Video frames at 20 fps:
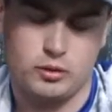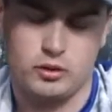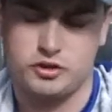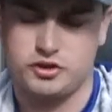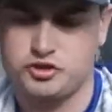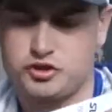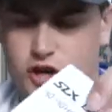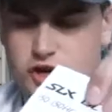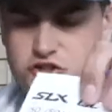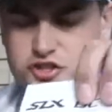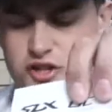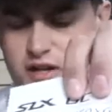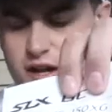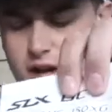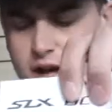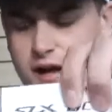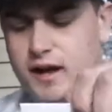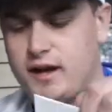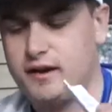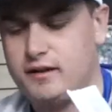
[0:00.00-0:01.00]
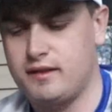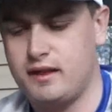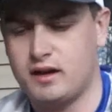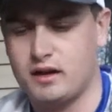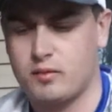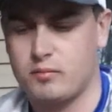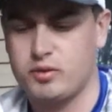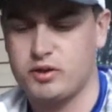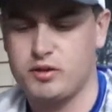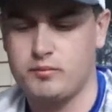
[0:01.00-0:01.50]
or instruction guide, and then a
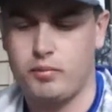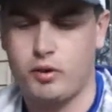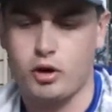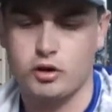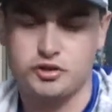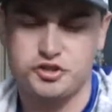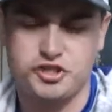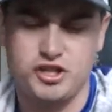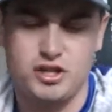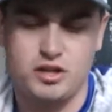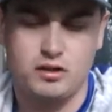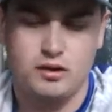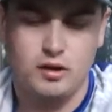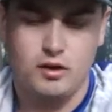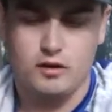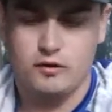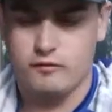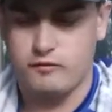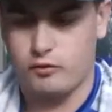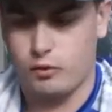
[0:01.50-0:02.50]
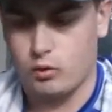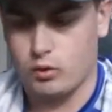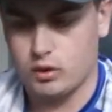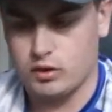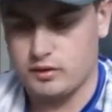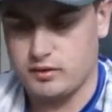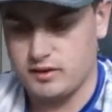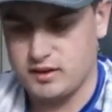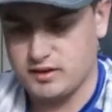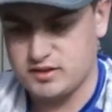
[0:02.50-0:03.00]
complete part sheet
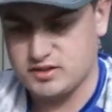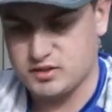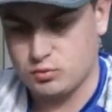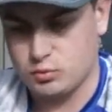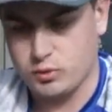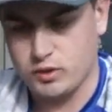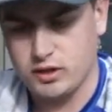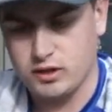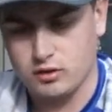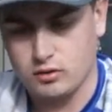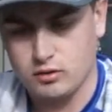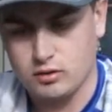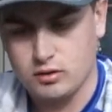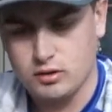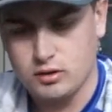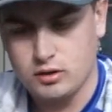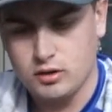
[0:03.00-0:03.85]
for this reel.